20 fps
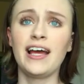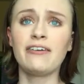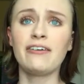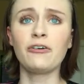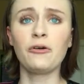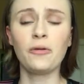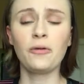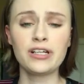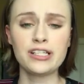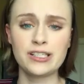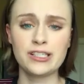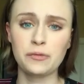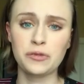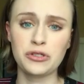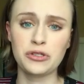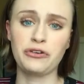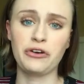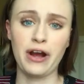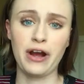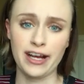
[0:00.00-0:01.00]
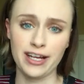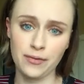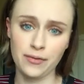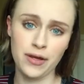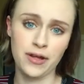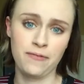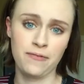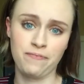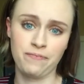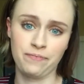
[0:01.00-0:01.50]
If you want to
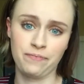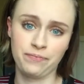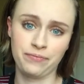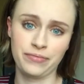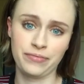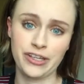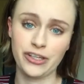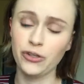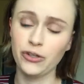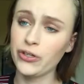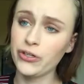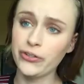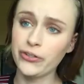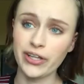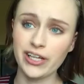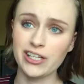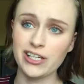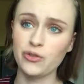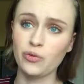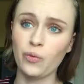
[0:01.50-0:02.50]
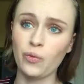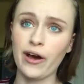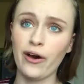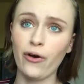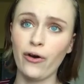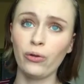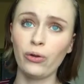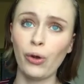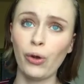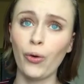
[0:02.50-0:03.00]
subscribe, you can do that as
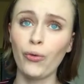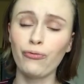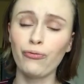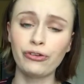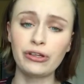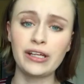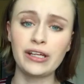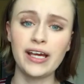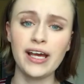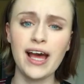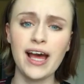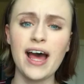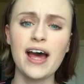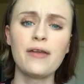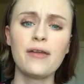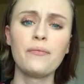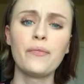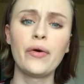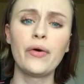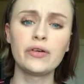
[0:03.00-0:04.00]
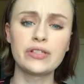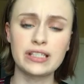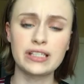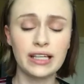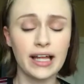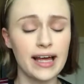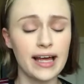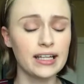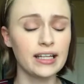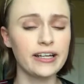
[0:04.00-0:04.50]
well. Hopefully and
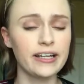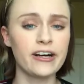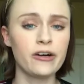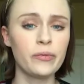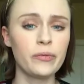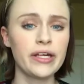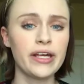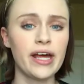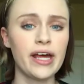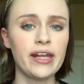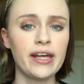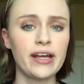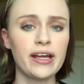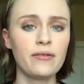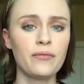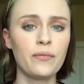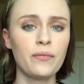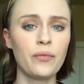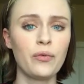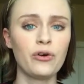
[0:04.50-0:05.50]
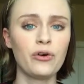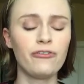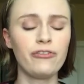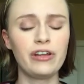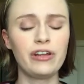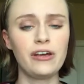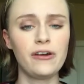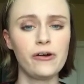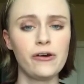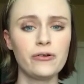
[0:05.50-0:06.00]
most likely I'll be getting more
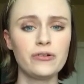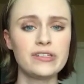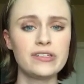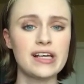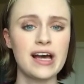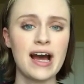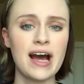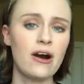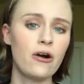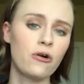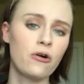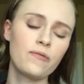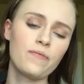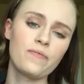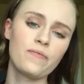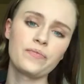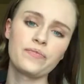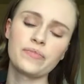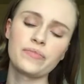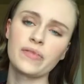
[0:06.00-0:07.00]
videos out